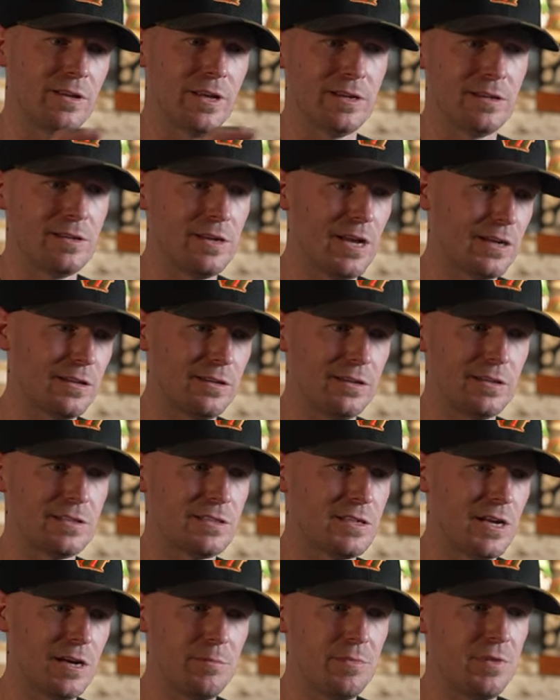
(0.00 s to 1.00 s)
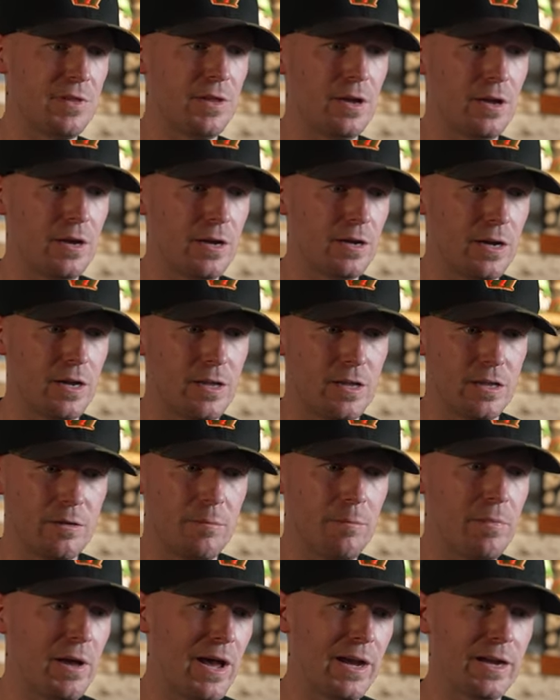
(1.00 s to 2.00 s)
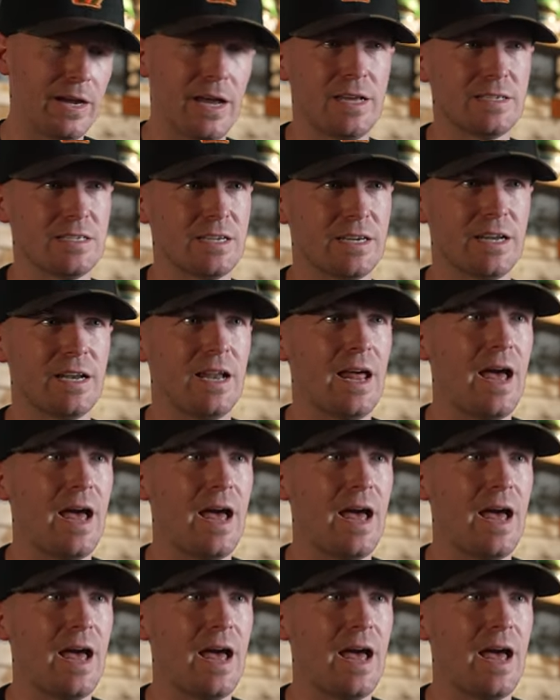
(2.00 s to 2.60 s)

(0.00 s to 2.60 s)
like necklace type thing. And then the back, it has like an